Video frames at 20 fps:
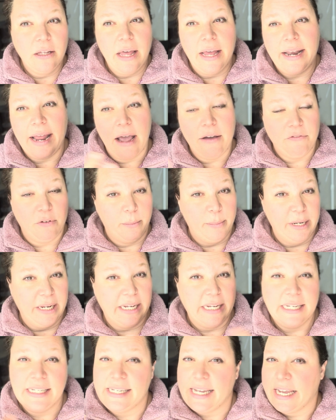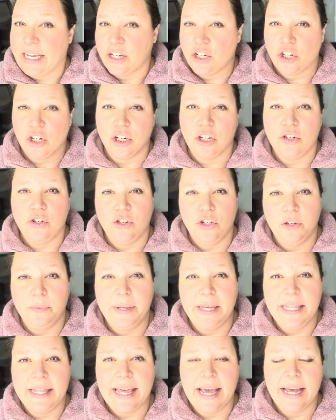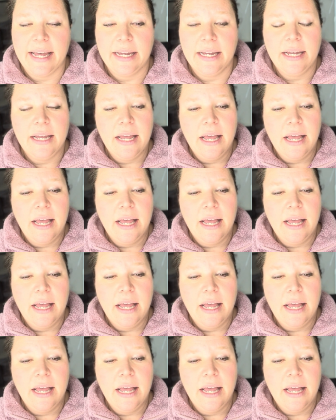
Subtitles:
and everybody can take a turn doing that.